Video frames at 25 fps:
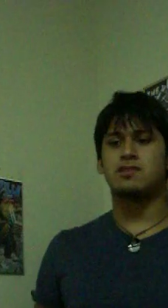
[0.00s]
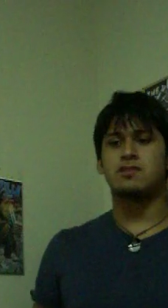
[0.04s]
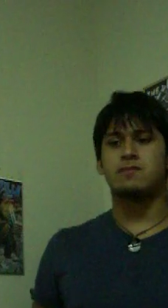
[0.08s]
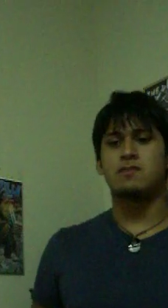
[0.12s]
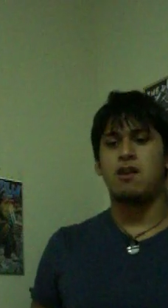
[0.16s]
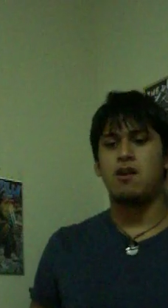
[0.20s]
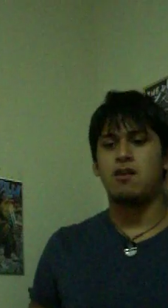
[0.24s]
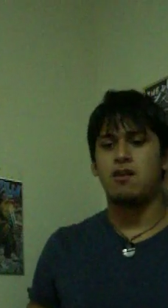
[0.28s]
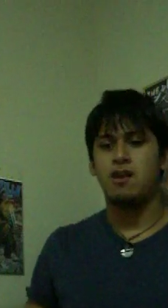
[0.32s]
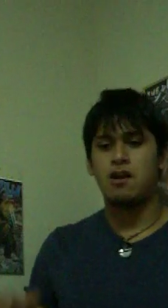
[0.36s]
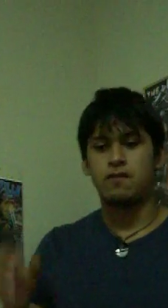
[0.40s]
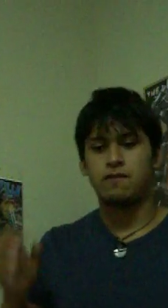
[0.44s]

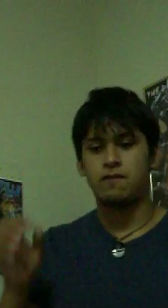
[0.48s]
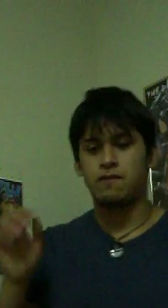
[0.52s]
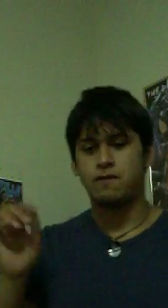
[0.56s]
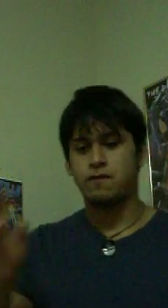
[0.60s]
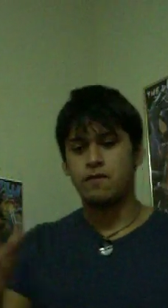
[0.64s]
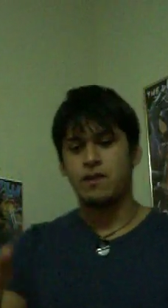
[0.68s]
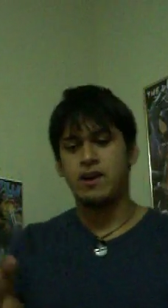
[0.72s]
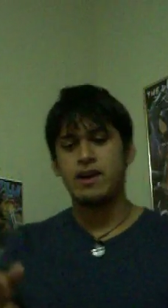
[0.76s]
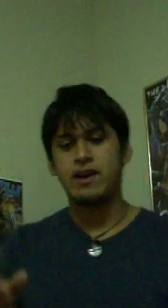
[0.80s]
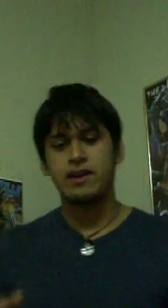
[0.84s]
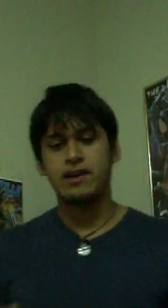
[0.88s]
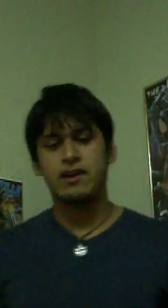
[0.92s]
about how
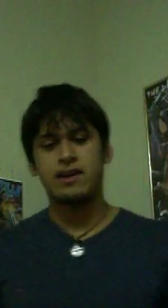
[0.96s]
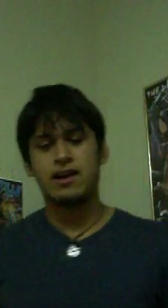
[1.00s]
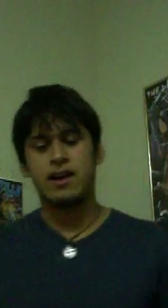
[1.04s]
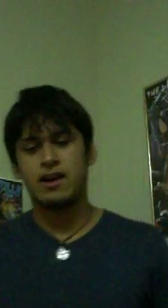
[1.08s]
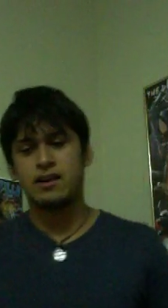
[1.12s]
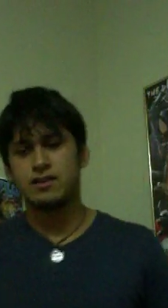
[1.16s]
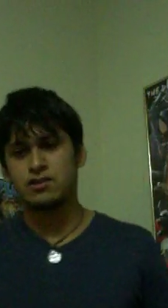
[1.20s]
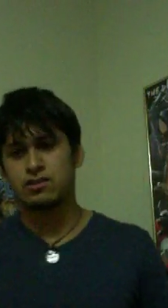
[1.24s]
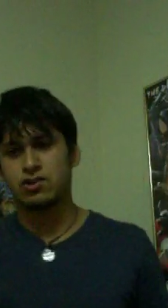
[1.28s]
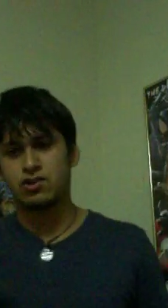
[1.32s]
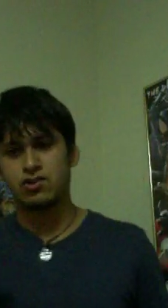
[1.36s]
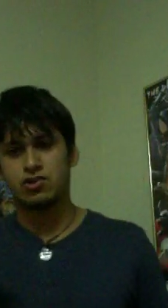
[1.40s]
Frank
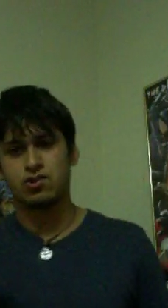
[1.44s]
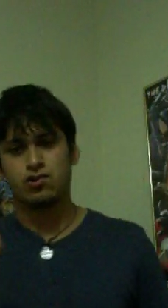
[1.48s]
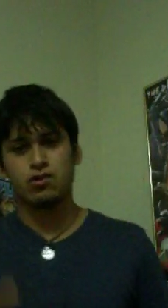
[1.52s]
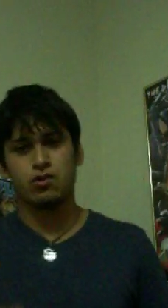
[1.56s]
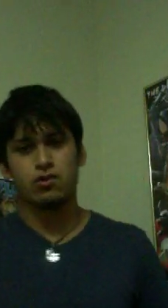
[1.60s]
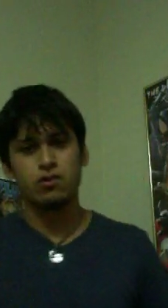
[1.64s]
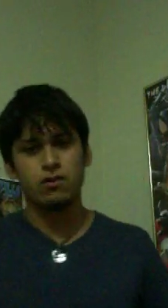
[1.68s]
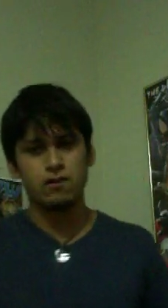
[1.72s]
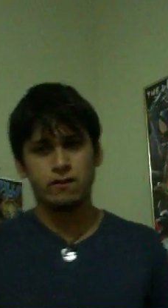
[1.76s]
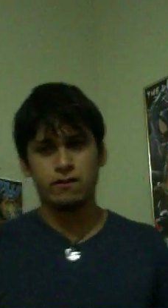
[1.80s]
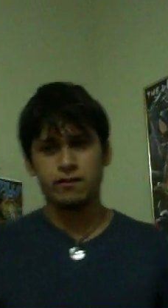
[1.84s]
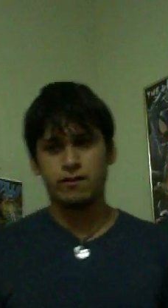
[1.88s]
has
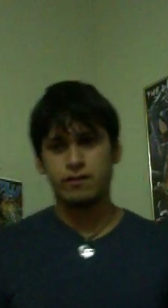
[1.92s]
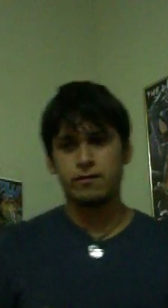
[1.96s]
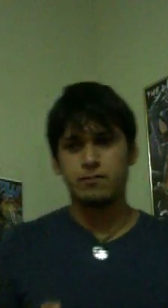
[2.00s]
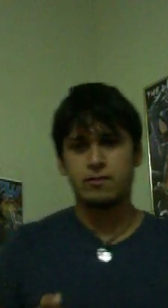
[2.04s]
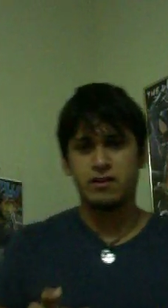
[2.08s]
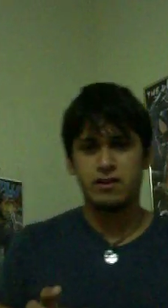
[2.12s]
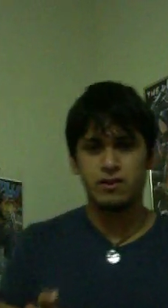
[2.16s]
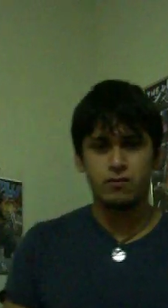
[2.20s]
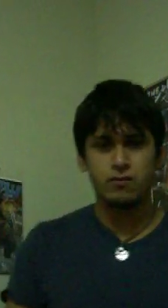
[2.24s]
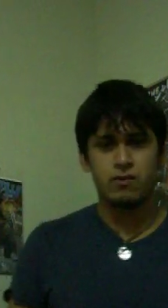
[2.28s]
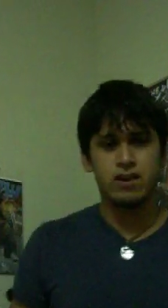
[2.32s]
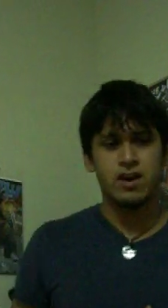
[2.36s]
control over him
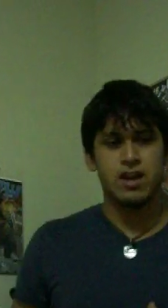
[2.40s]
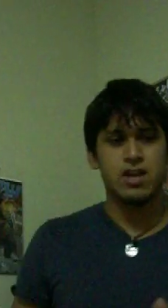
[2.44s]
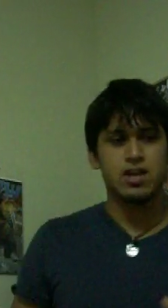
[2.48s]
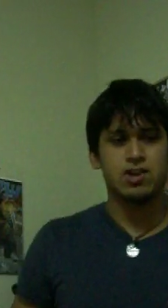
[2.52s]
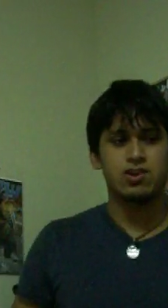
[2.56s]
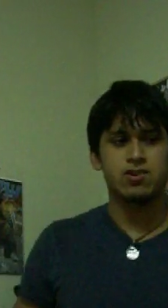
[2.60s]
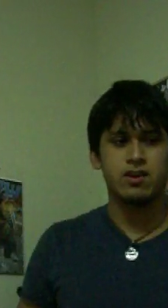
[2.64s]
in a way,